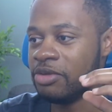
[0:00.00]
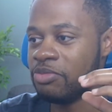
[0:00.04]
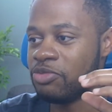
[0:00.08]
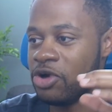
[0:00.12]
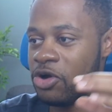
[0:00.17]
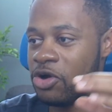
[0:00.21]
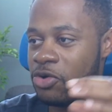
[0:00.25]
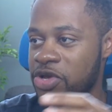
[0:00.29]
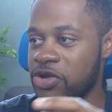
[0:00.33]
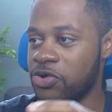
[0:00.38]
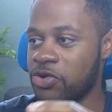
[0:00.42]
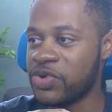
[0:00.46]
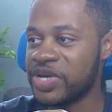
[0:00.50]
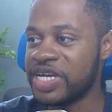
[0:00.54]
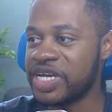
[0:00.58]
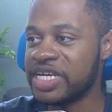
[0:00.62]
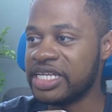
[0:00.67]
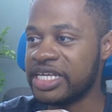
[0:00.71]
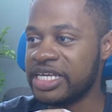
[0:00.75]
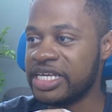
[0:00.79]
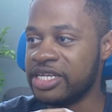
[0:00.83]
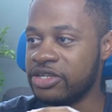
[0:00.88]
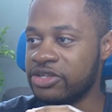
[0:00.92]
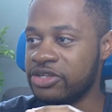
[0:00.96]
but we
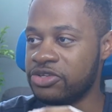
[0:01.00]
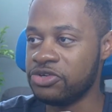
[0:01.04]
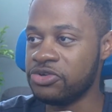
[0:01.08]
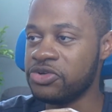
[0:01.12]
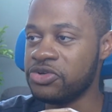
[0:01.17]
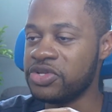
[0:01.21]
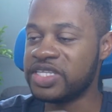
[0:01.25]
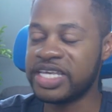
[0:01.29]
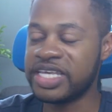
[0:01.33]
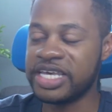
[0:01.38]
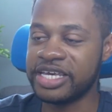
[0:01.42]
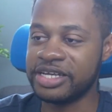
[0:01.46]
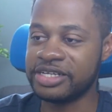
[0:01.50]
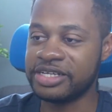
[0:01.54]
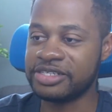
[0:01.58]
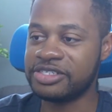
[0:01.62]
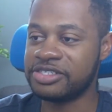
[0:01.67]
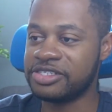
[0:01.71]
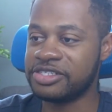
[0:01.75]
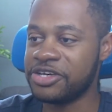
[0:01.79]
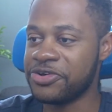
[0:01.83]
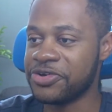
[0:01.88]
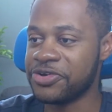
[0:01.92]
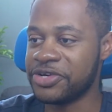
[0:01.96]
really do take it
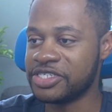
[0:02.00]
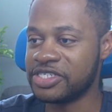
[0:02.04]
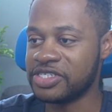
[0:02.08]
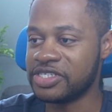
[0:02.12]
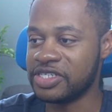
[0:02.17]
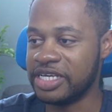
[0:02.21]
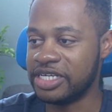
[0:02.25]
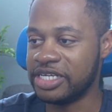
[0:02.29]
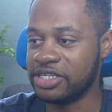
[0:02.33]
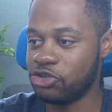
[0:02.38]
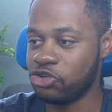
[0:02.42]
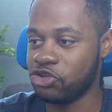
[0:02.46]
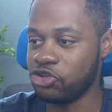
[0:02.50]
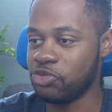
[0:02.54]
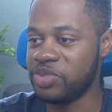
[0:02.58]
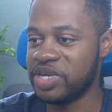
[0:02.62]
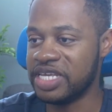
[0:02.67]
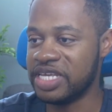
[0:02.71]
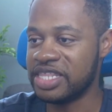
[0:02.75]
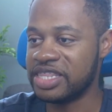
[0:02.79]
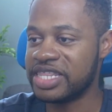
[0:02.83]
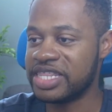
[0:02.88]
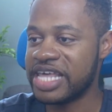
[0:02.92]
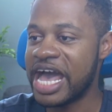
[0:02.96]
seriously to
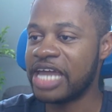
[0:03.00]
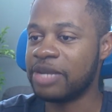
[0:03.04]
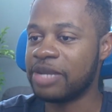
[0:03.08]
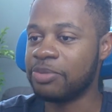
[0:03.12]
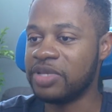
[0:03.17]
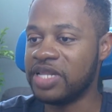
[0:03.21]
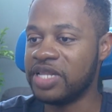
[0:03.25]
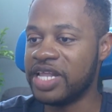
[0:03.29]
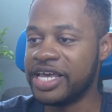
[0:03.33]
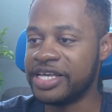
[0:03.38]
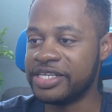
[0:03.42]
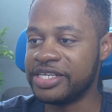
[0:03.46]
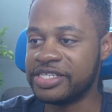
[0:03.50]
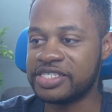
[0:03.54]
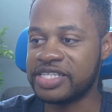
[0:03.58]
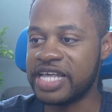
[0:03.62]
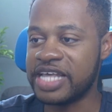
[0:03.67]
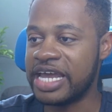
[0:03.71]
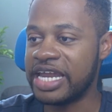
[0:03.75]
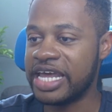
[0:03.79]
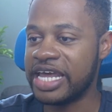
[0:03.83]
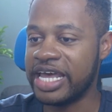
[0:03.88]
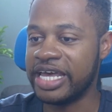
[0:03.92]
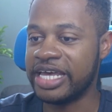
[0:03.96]
be that place
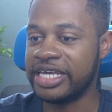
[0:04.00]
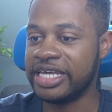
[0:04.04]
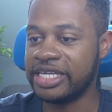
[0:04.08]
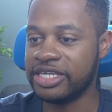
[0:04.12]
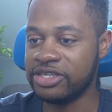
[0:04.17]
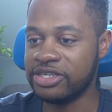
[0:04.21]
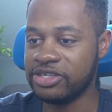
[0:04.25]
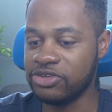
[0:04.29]
that, hey,